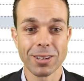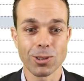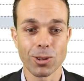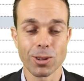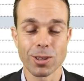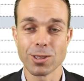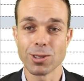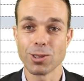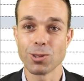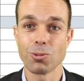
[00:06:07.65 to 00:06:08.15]

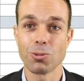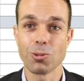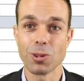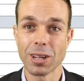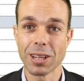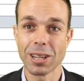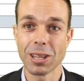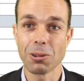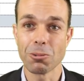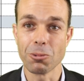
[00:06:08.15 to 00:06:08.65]
So this is
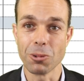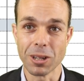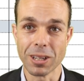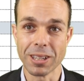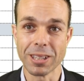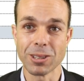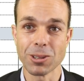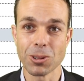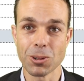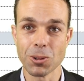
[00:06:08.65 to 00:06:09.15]
really,
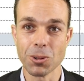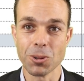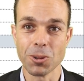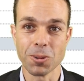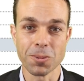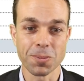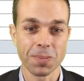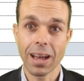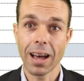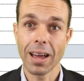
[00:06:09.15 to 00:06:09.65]
really
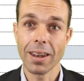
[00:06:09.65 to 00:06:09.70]
cool.